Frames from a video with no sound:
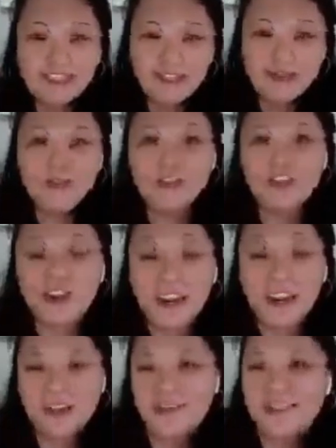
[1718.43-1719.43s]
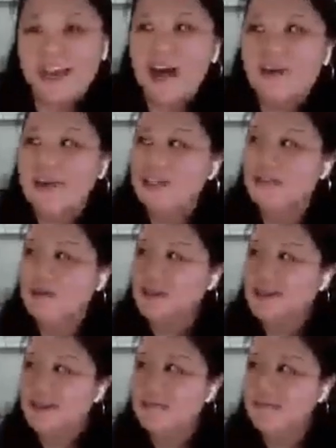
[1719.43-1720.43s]
most of the cases they use
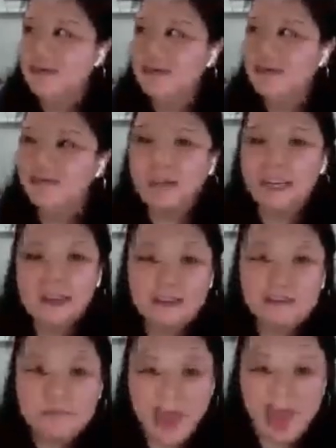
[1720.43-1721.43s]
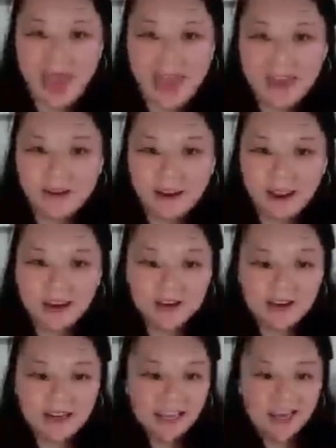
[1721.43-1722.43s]
track you down is when somebody's
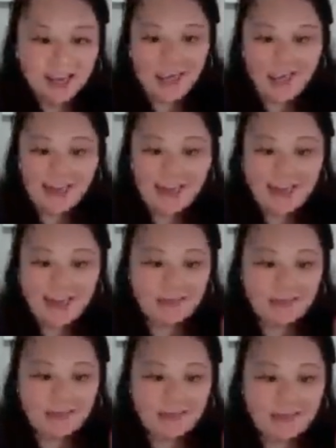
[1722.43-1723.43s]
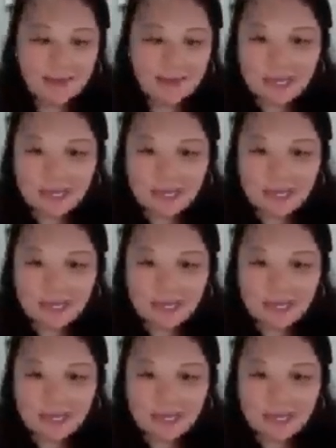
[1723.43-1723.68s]
really mad or angry,